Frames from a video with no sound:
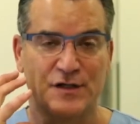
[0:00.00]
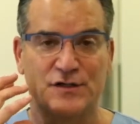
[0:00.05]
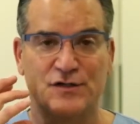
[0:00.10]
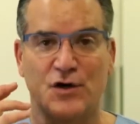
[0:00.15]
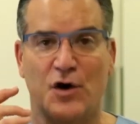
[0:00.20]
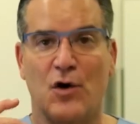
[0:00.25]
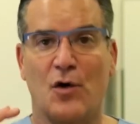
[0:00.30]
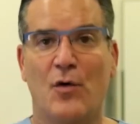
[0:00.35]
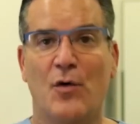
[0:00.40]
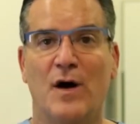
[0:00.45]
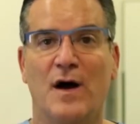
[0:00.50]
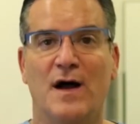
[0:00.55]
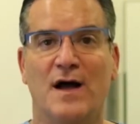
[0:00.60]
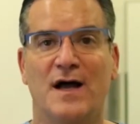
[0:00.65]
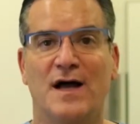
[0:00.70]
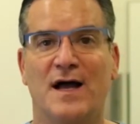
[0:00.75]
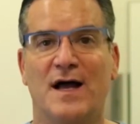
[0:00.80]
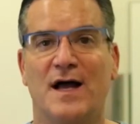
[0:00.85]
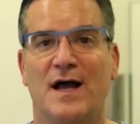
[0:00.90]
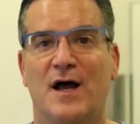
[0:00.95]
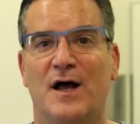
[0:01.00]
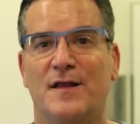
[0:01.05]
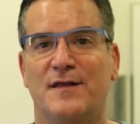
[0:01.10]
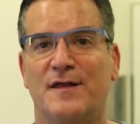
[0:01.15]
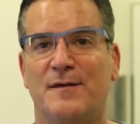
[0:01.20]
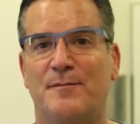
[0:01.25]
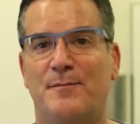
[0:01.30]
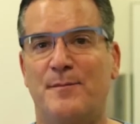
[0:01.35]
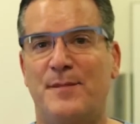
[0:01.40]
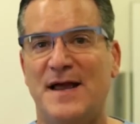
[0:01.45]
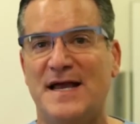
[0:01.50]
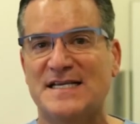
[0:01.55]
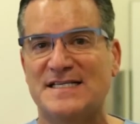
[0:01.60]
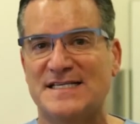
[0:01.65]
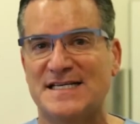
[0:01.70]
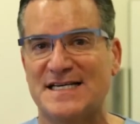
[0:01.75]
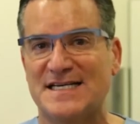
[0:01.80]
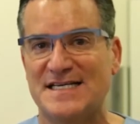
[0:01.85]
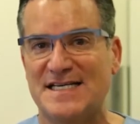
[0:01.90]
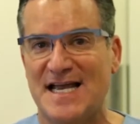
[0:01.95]
So the
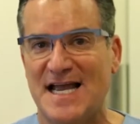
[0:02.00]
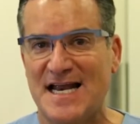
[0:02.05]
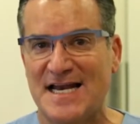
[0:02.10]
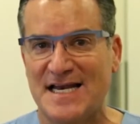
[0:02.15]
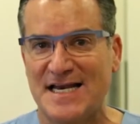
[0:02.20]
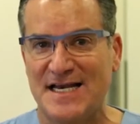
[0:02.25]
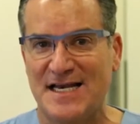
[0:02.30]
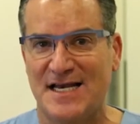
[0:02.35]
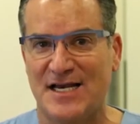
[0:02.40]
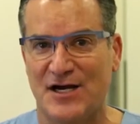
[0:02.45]
basic tenet